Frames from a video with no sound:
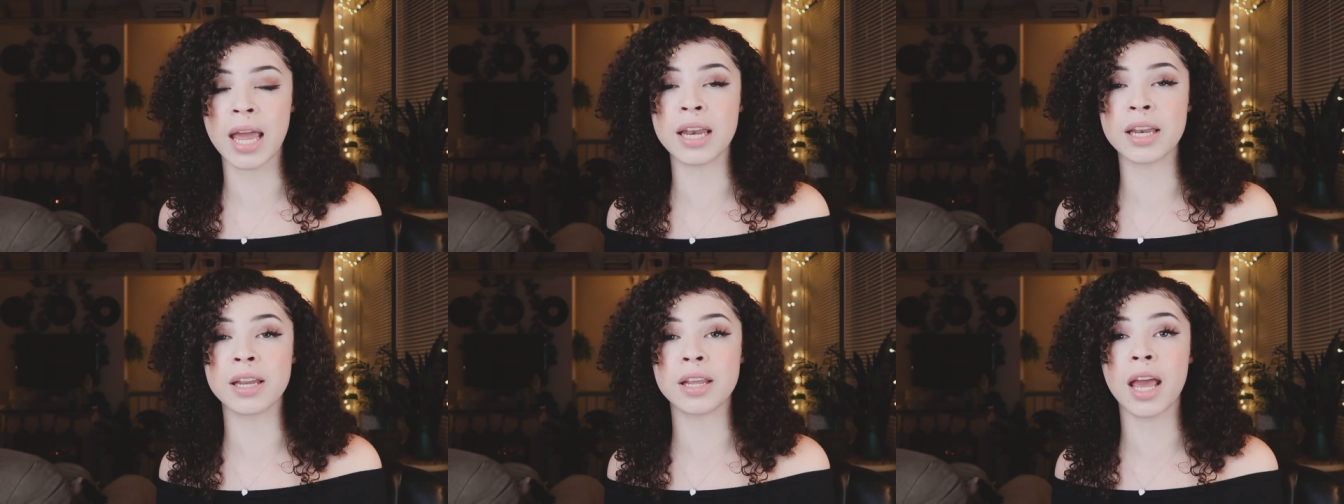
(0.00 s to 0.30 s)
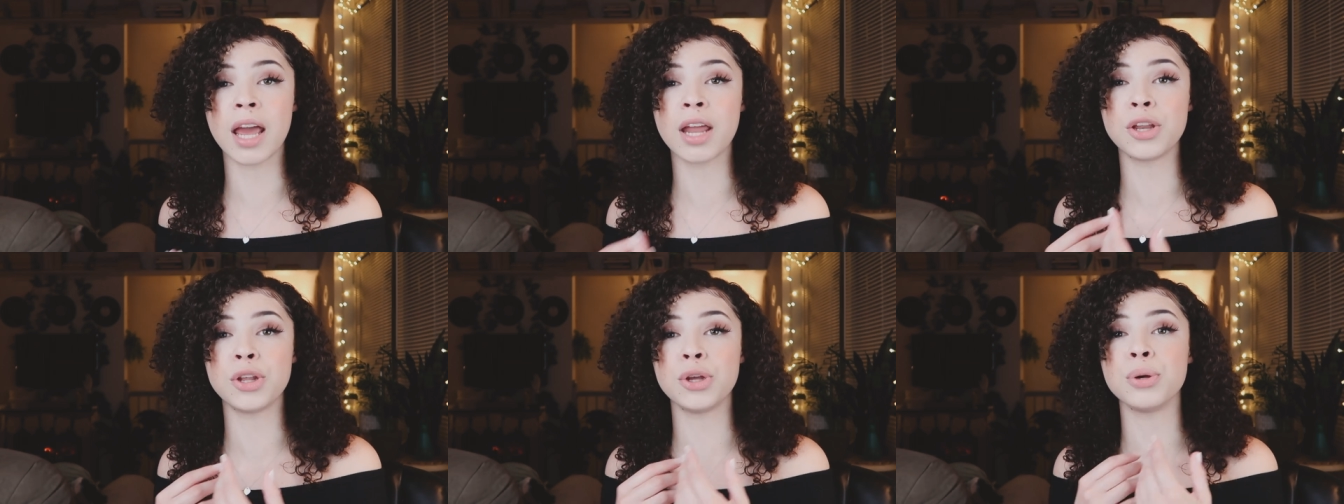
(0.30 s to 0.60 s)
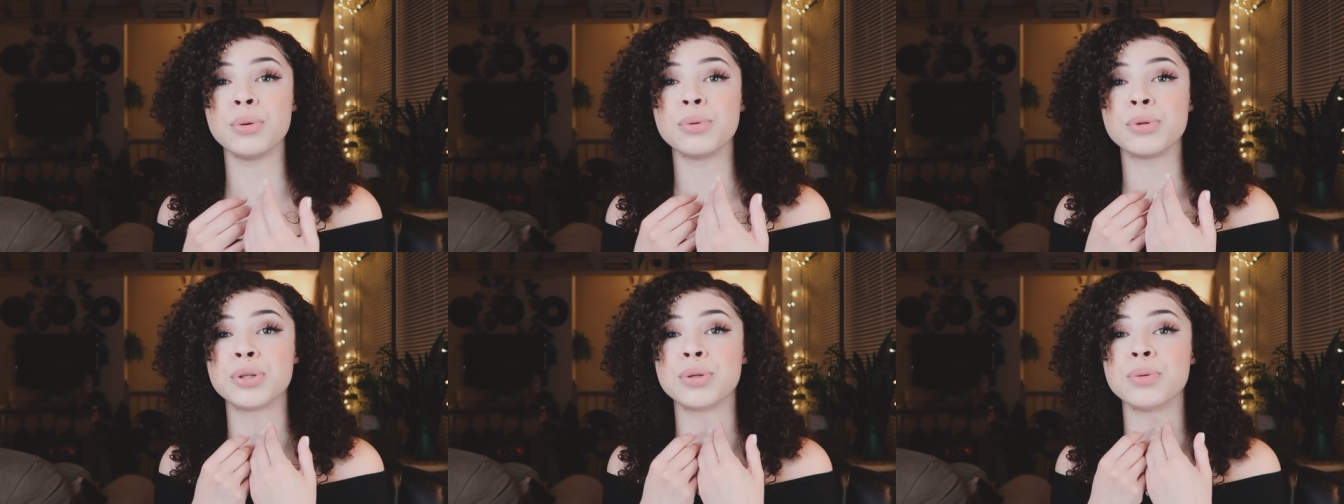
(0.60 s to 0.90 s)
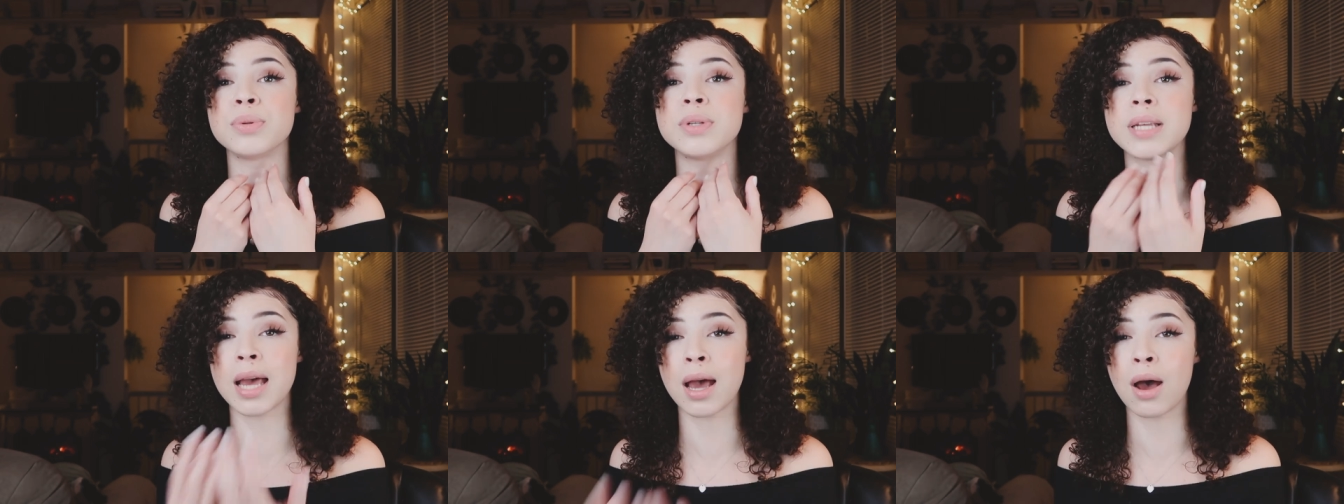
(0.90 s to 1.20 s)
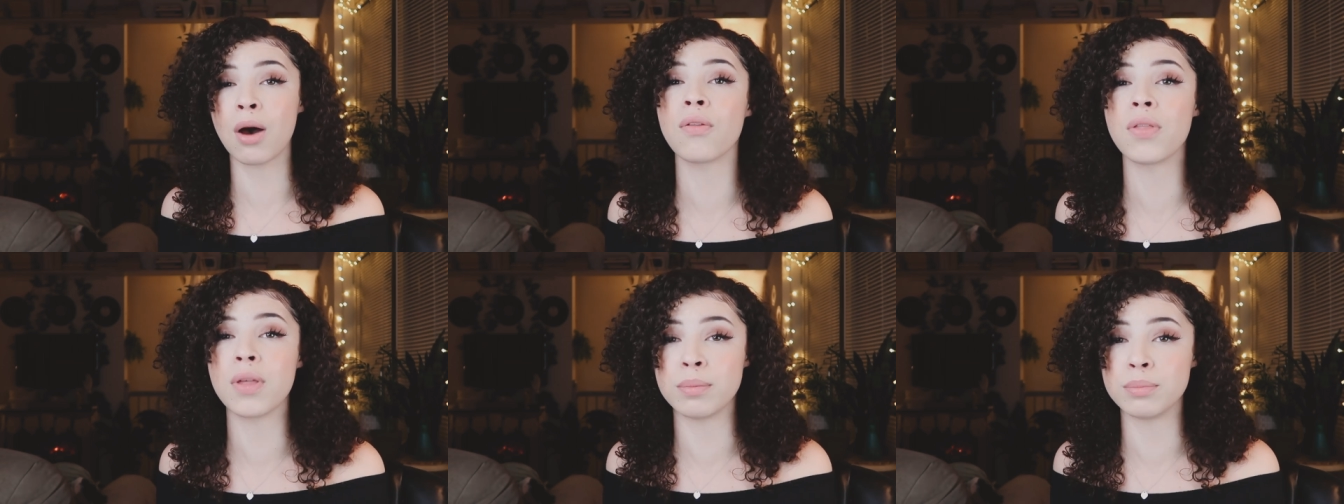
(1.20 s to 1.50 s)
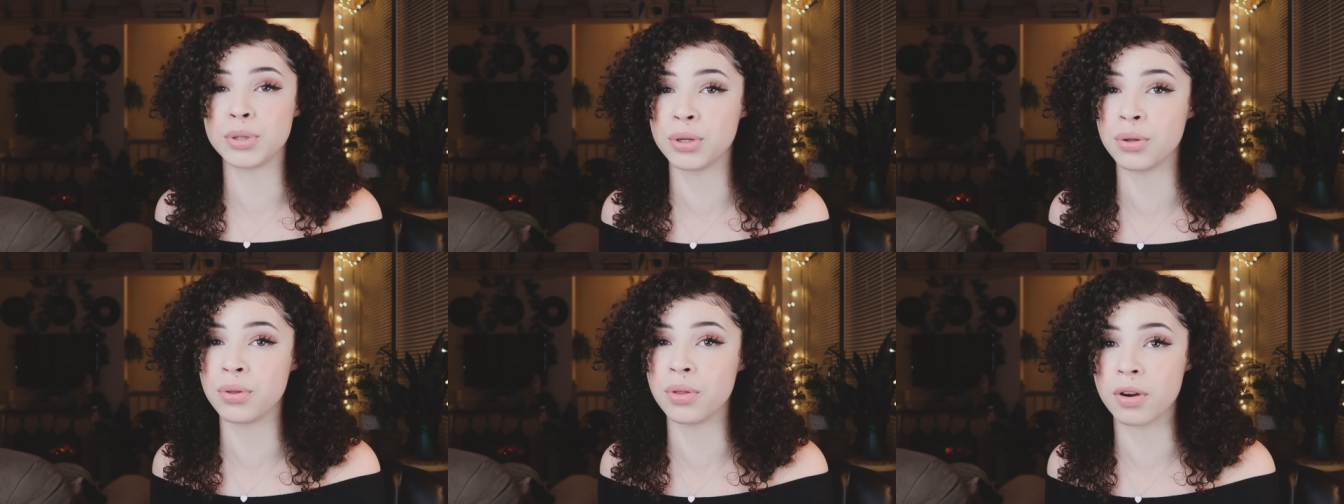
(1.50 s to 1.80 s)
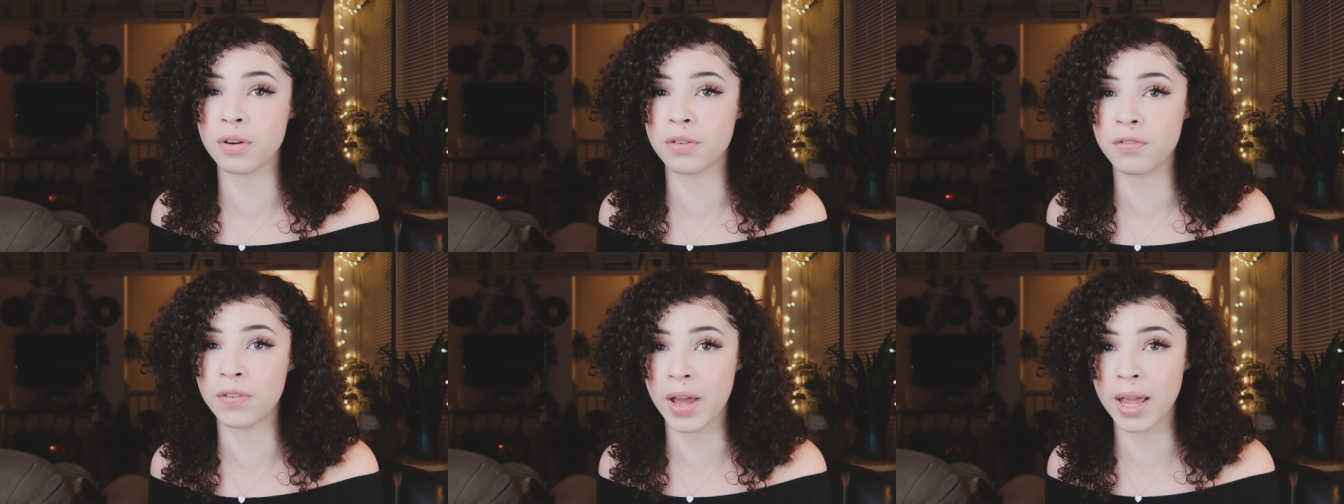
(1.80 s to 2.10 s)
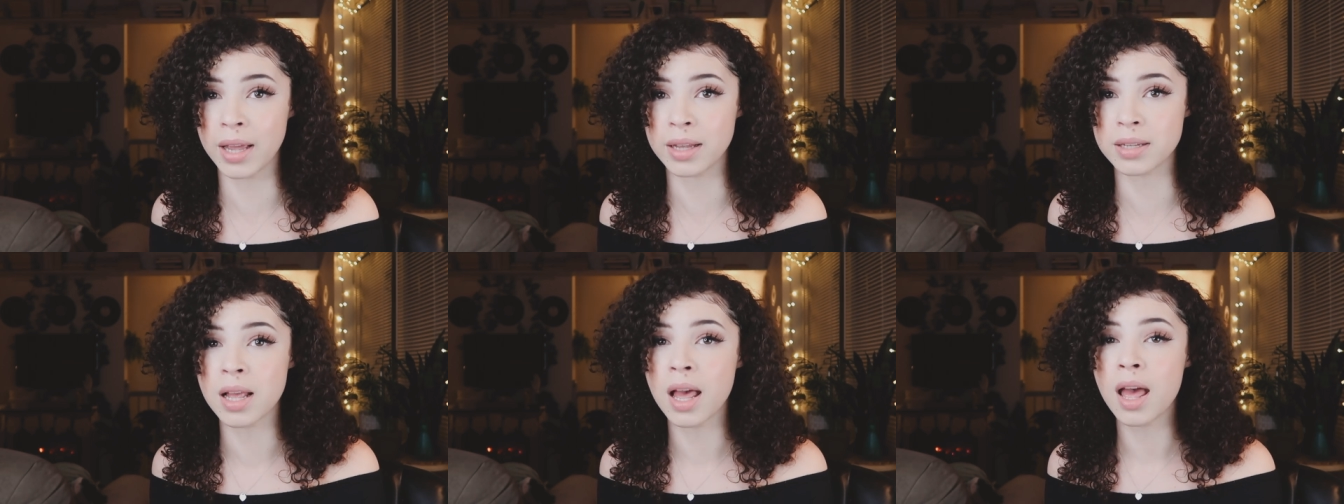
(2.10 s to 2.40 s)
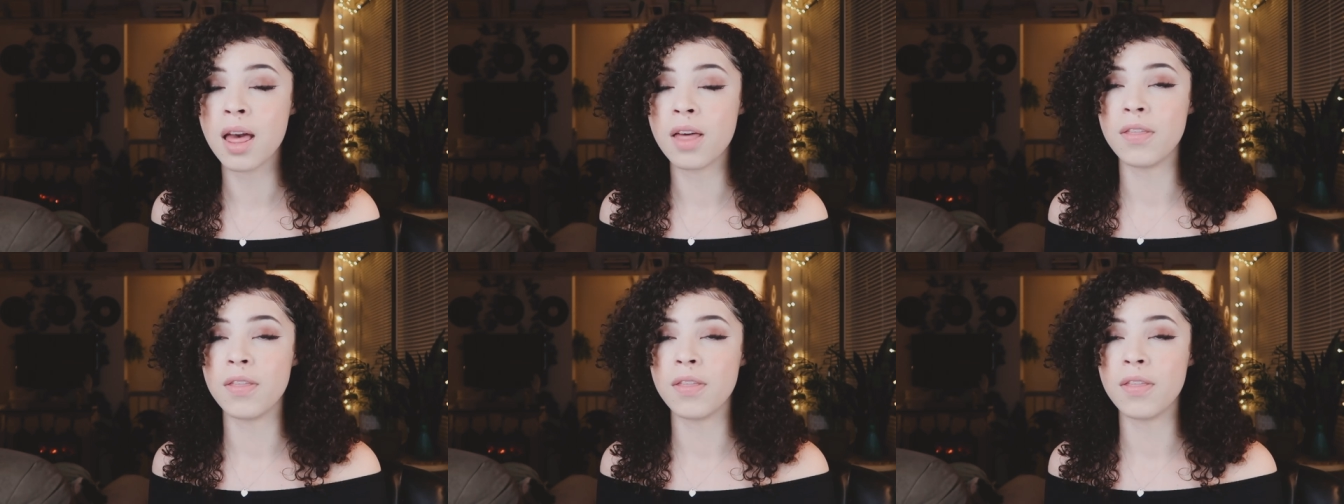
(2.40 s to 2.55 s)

and get you to tell them to their face.